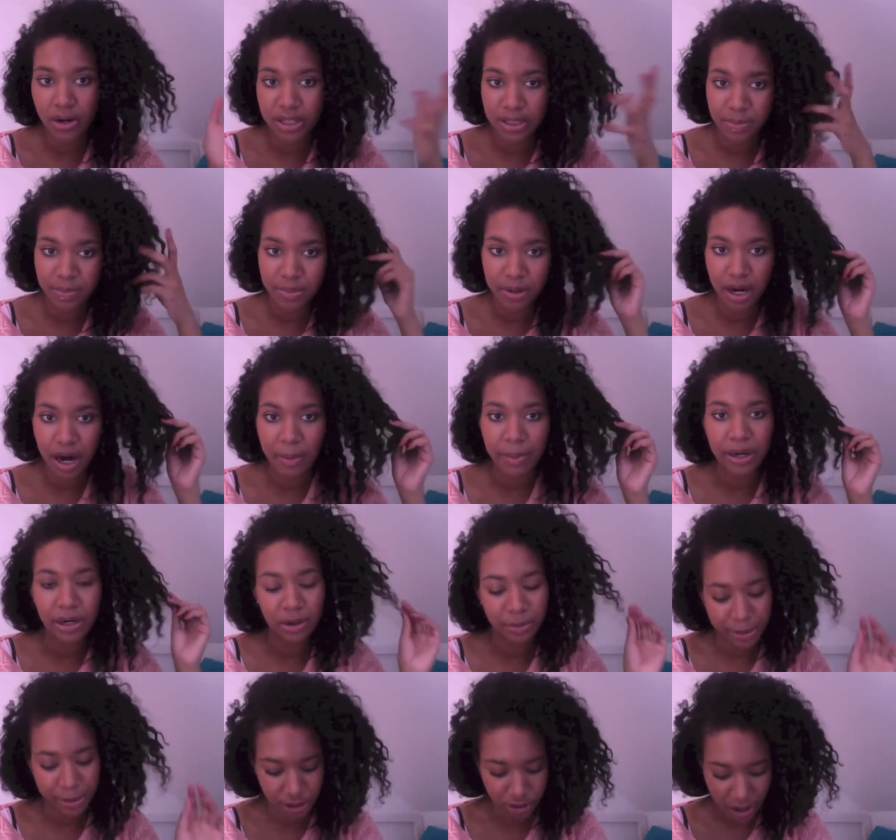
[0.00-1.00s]
It's become a
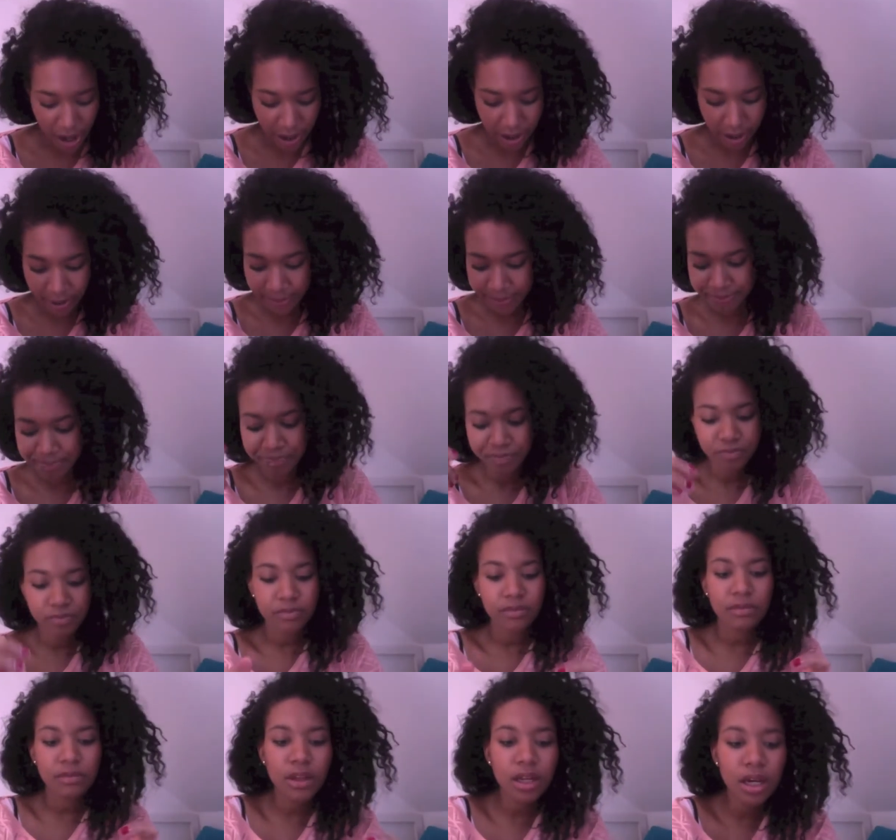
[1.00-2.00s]
little bit drier,
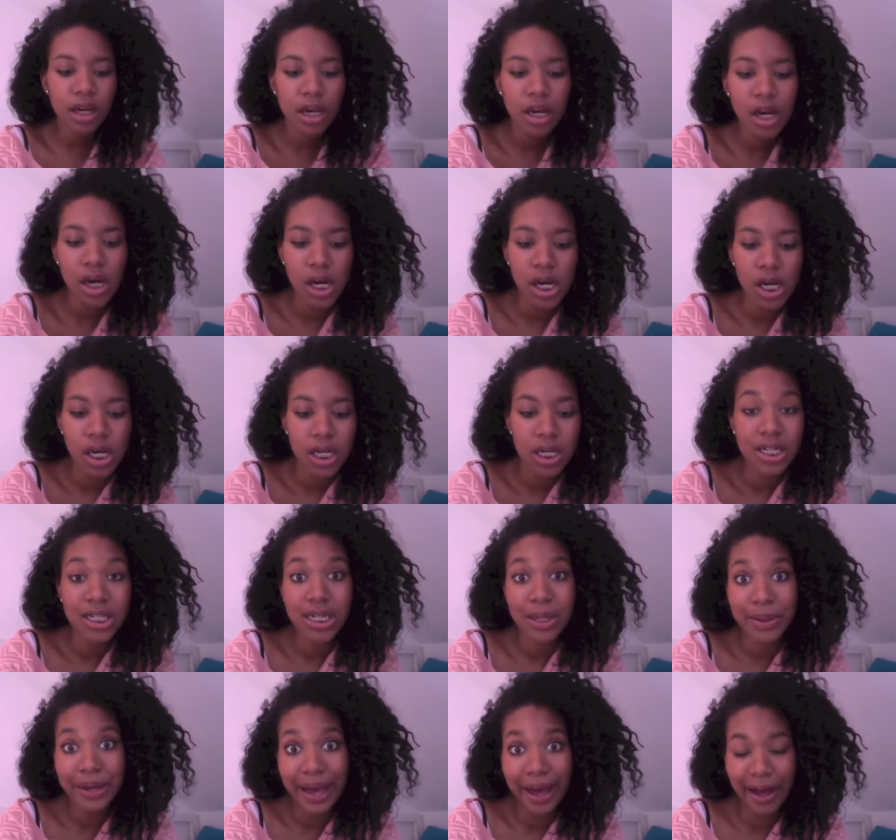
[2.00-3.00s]

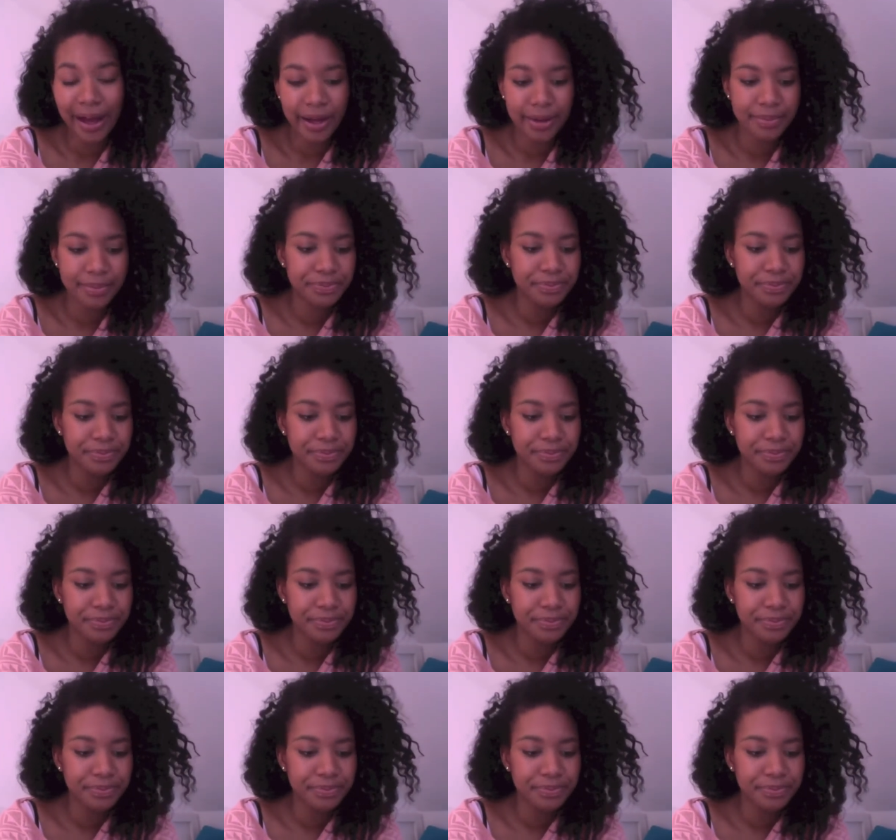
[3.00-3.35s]
so yeah.